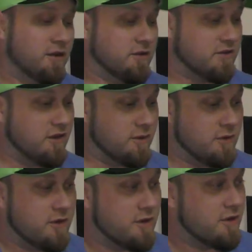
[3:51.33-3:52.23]
So,
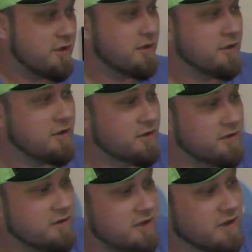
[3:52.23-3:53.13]

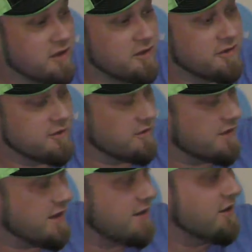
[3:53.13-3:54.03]
other than
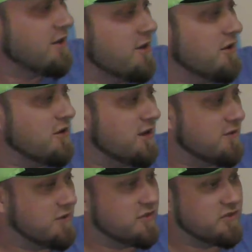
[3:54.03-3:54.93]
that, you
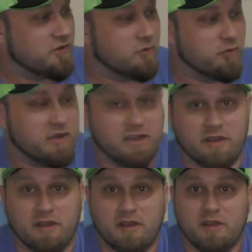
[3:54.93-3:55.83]
have these two big
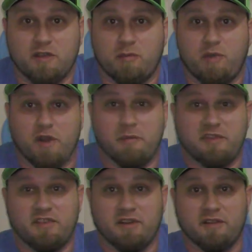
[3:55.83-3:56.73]

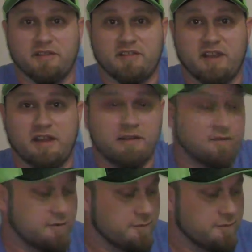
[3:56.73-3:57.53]
compartments here on the side.